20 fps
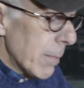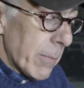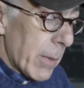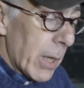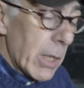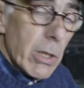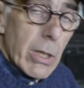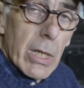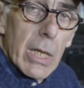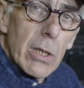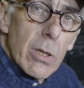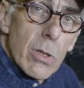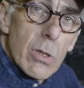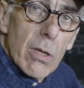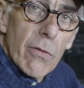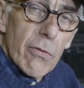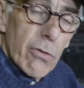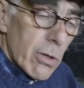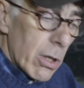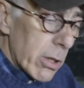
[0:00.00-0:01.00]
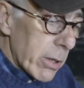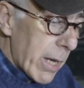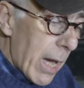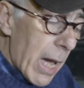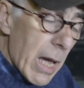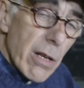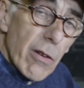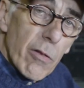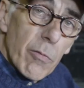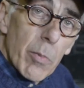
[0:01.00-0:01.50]
and you can use it for all
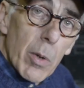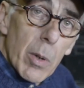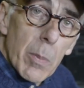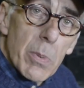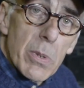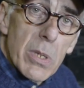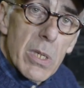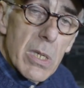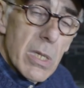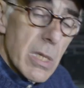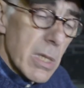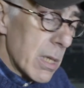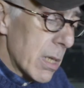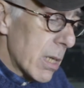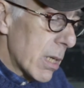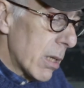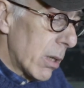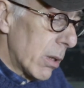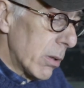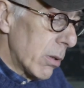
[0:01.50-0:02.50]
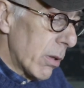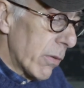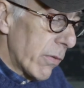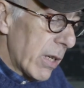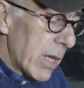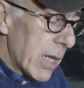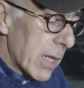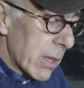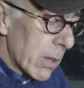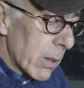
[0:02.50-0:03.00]
kind of purposes on your
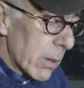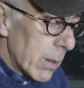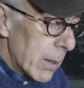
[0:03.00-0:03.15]
vehicle.